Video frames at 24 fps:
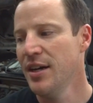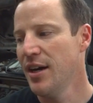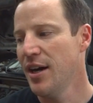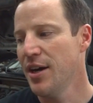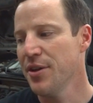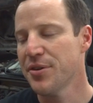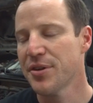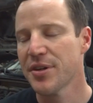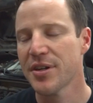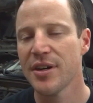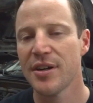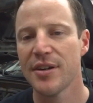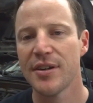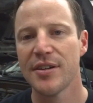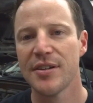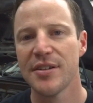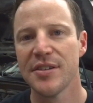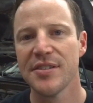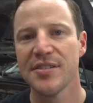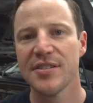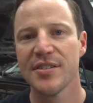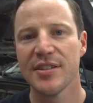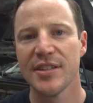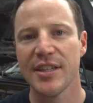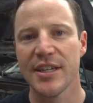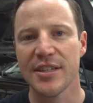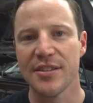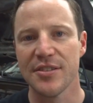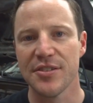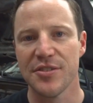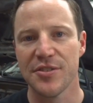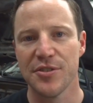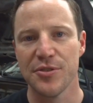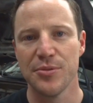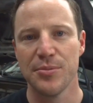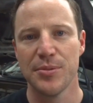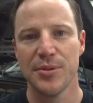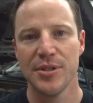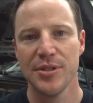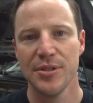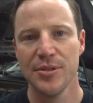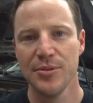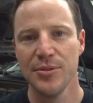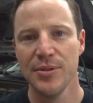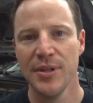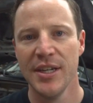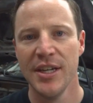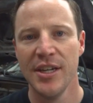Other cars, like the
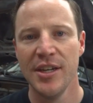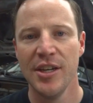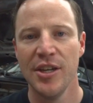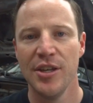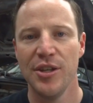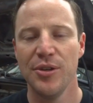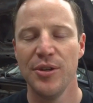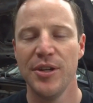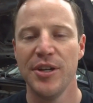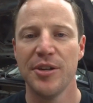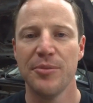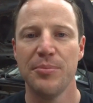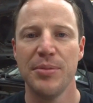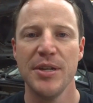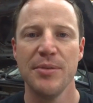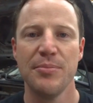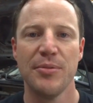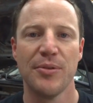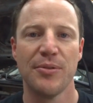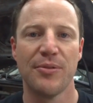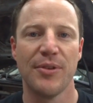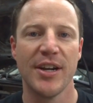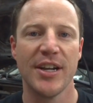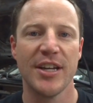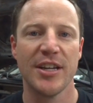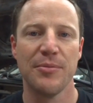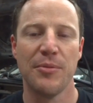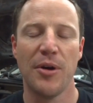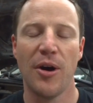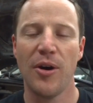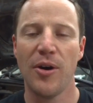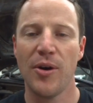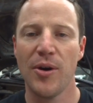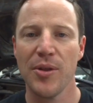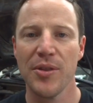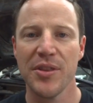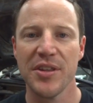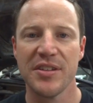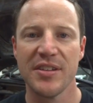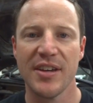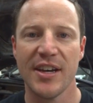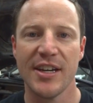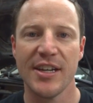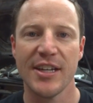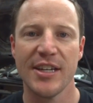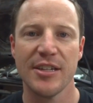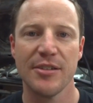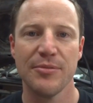Subaru, you hear people running them all the
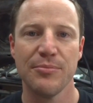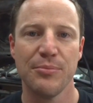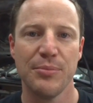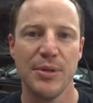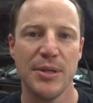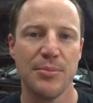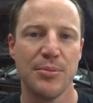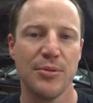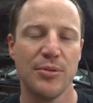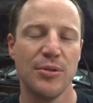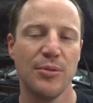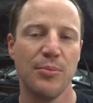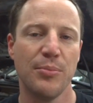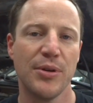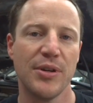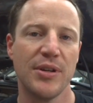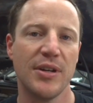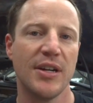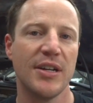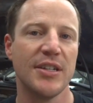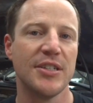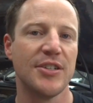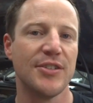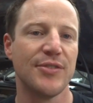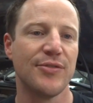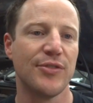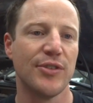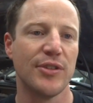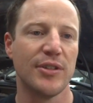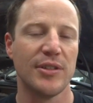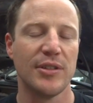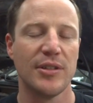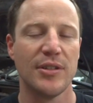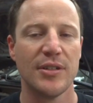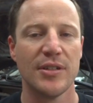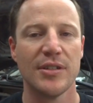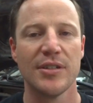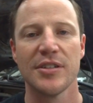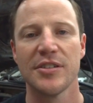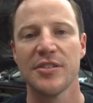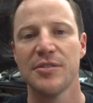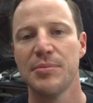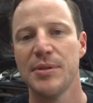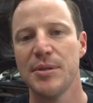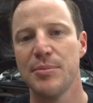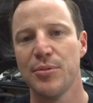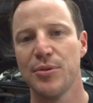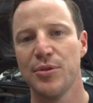time, people who put it on just for the
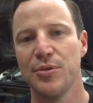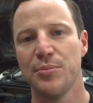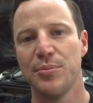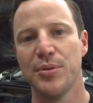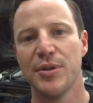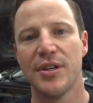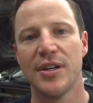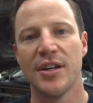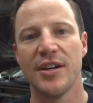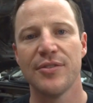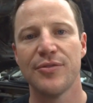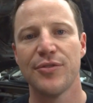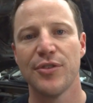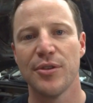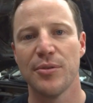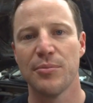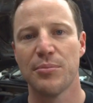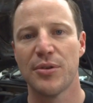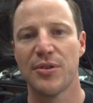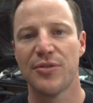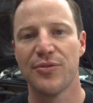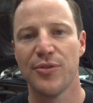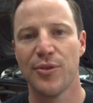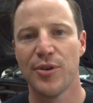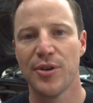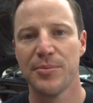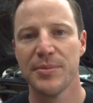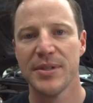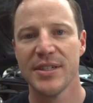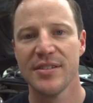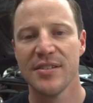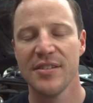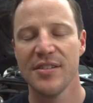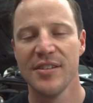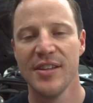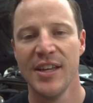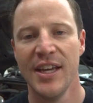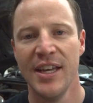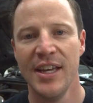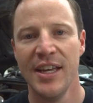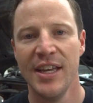looks, people who put it on for the performance,